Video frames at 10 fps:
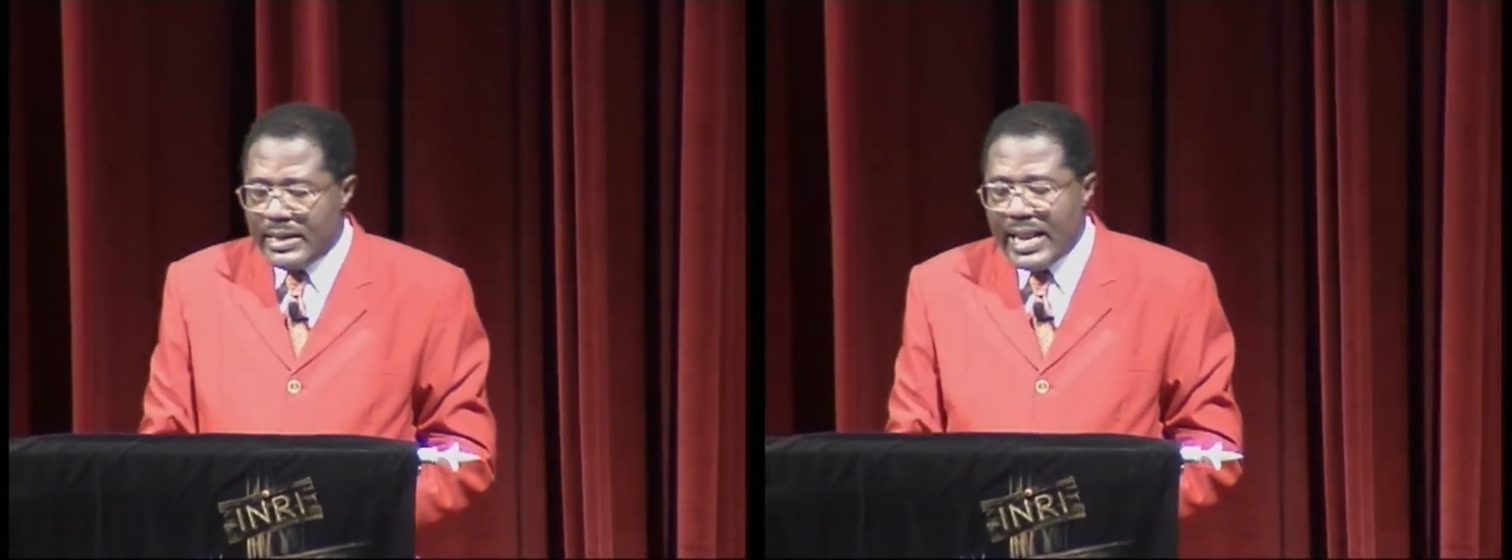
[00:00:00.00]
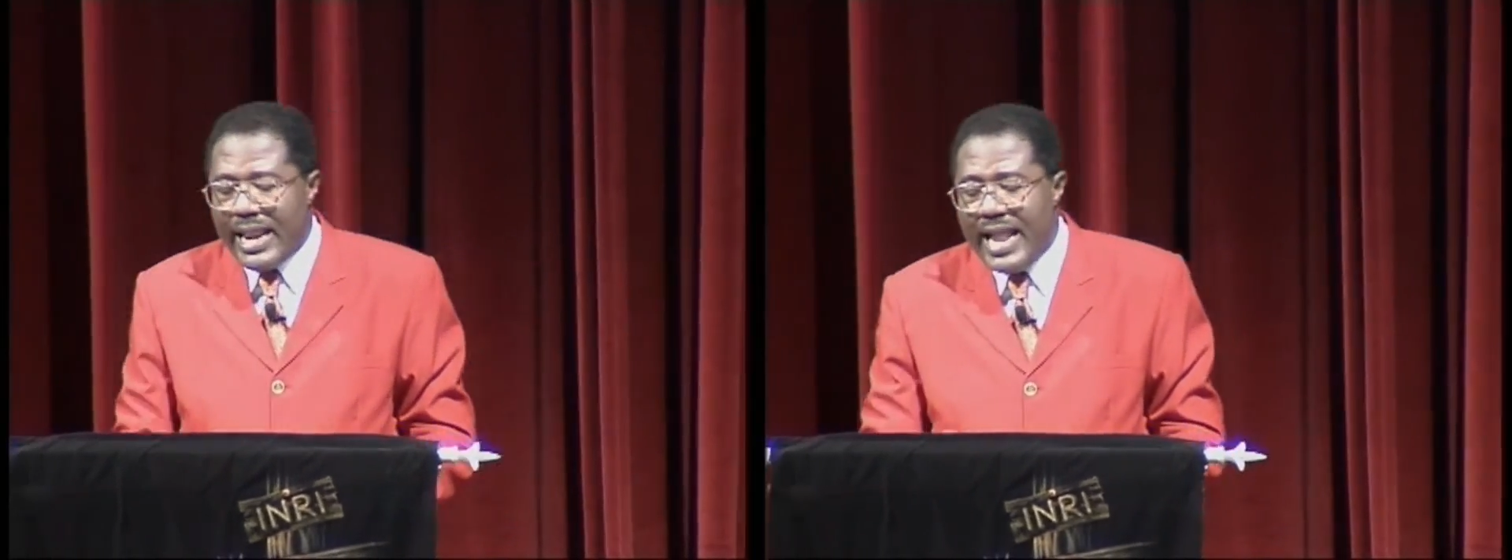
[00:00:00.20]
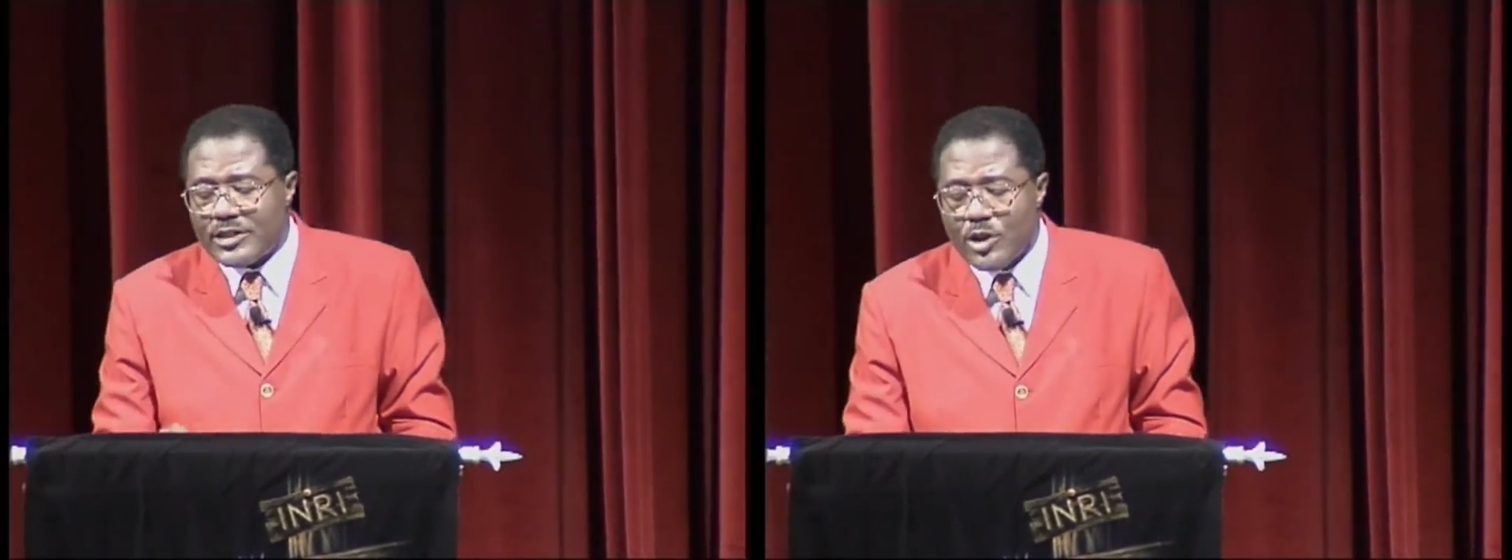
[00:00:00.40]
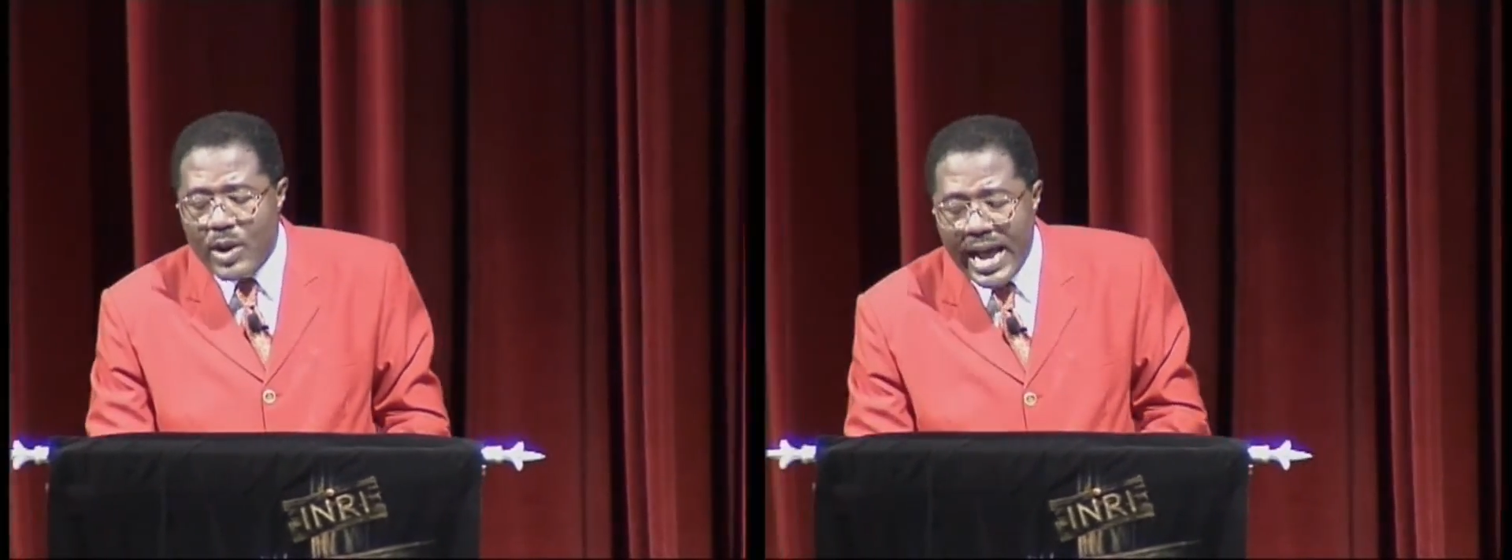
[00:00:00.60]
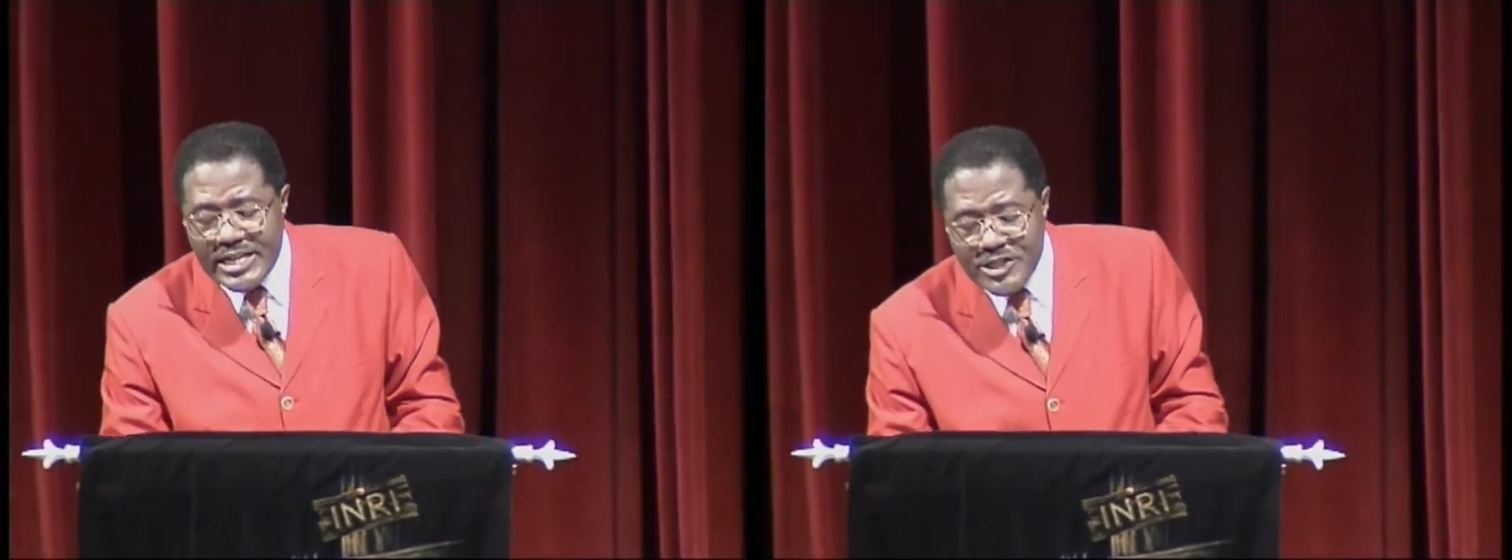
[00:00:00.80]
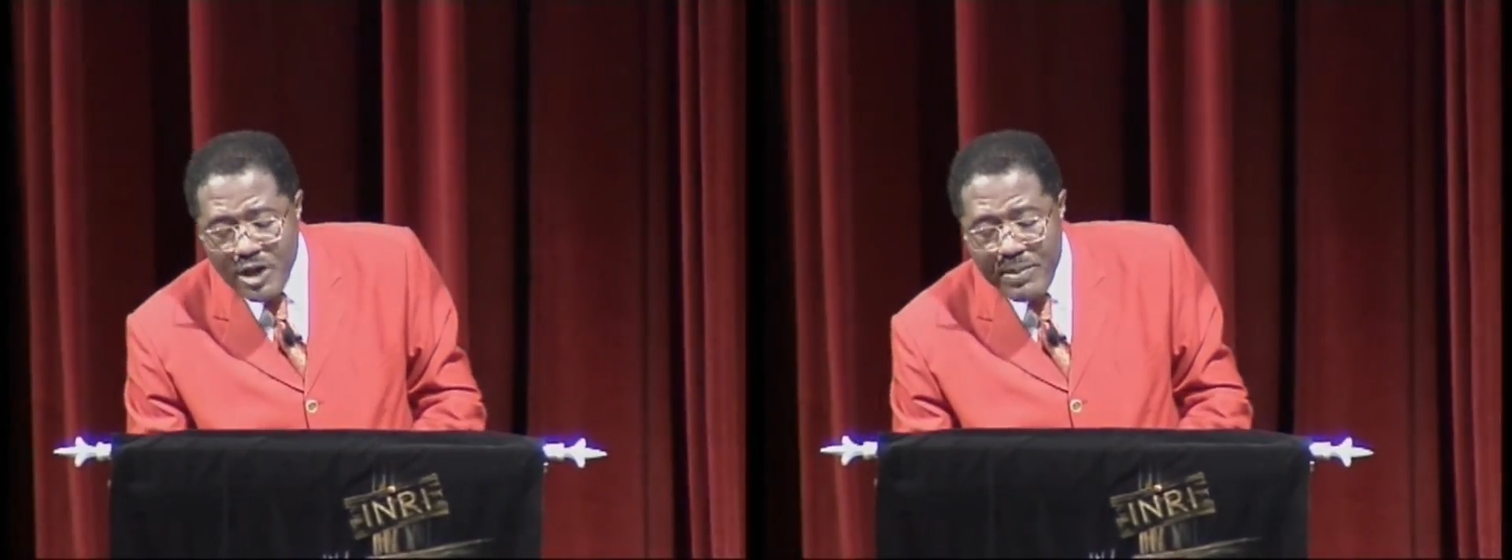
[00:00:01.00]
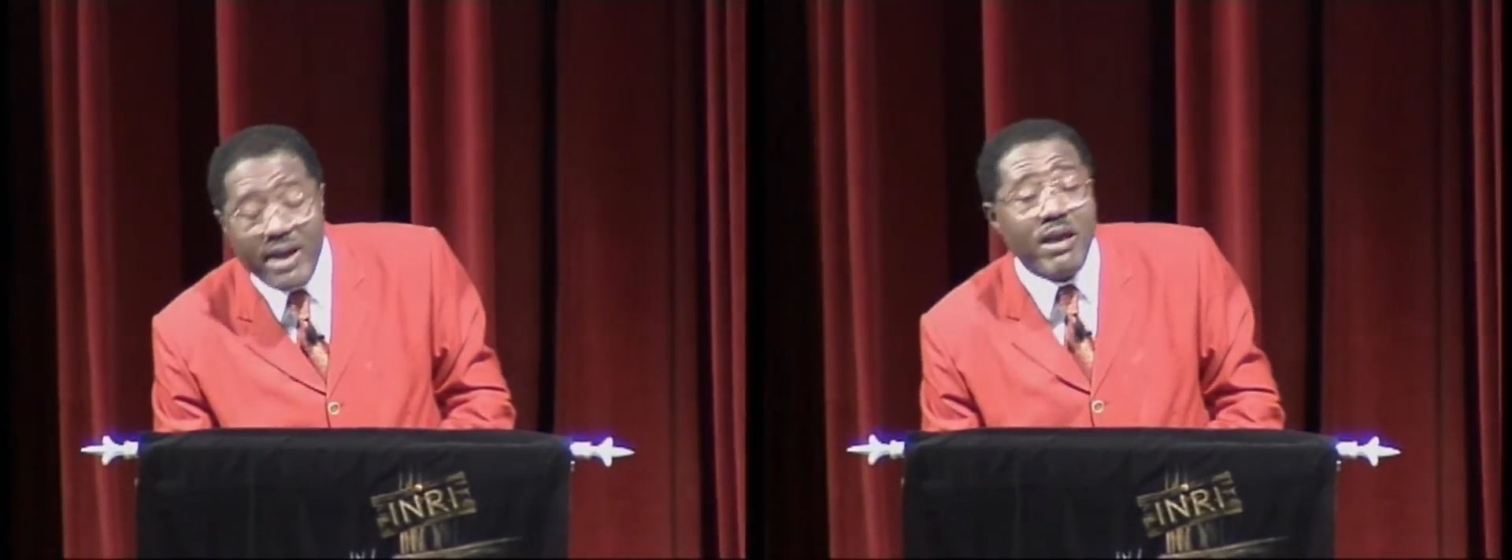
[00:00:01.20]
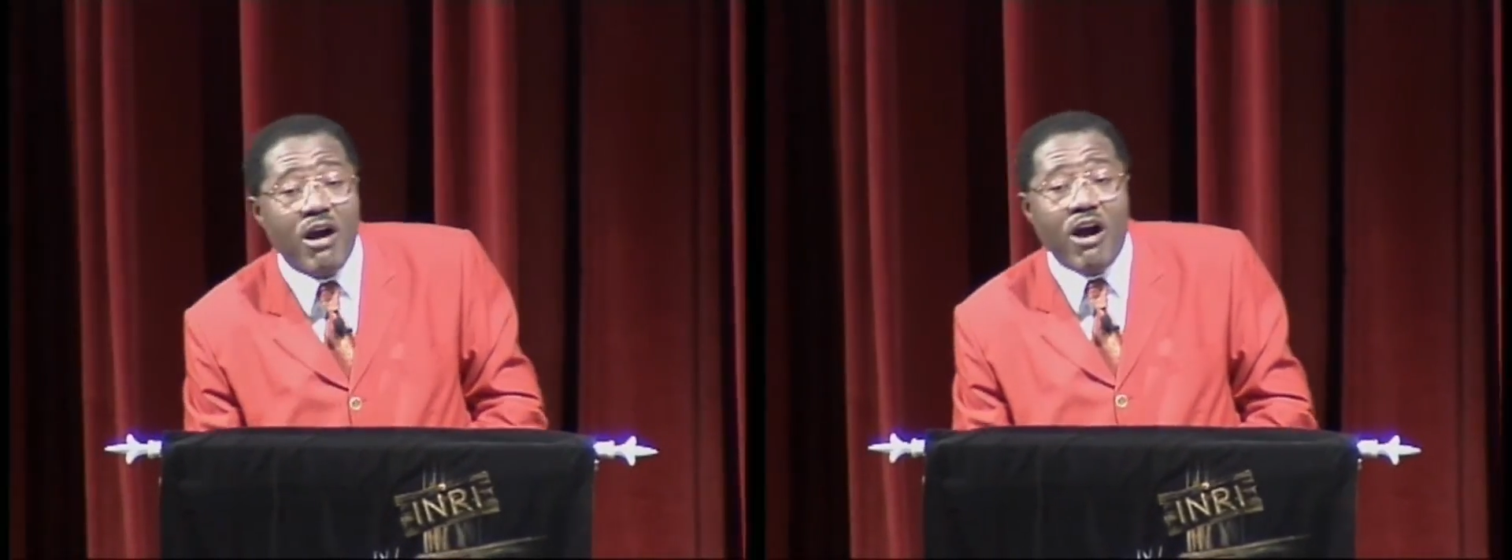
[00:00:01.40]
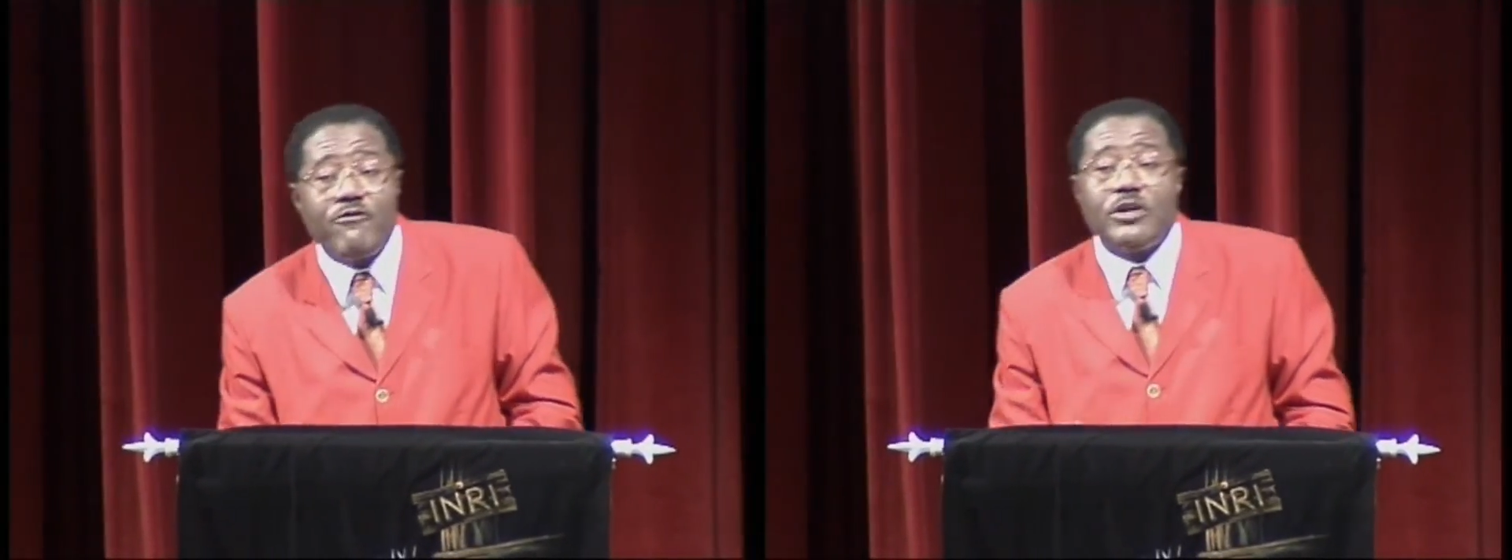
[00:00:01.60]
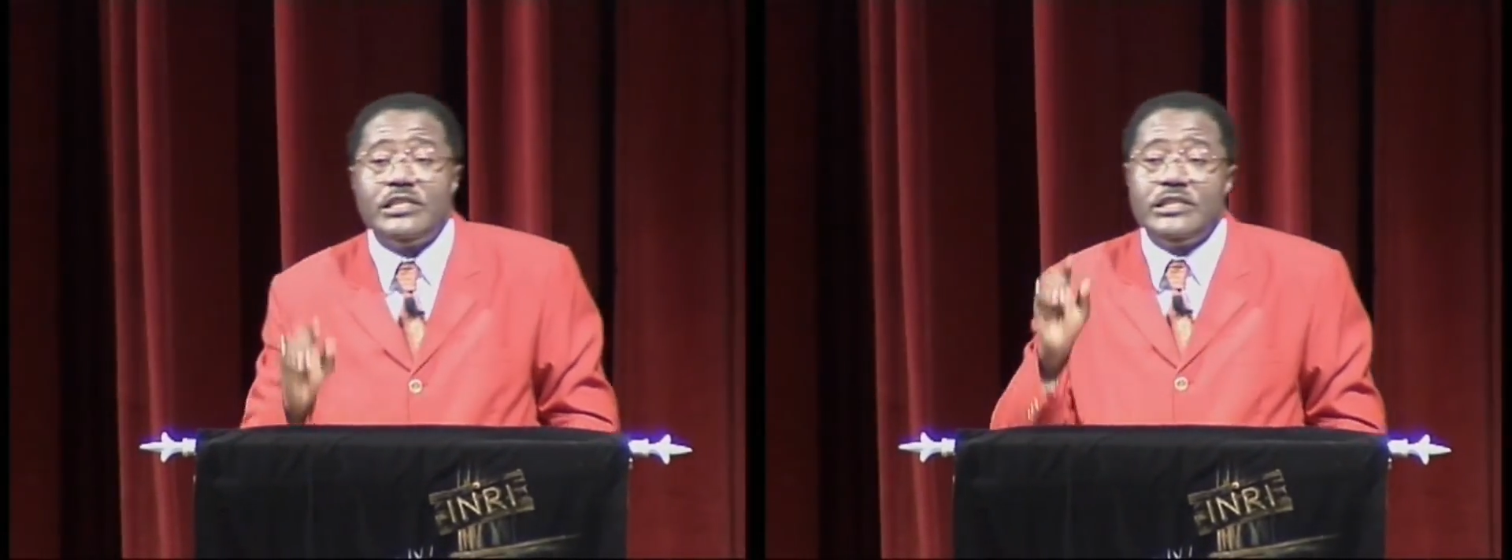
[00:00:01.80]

Now let's look at a summary of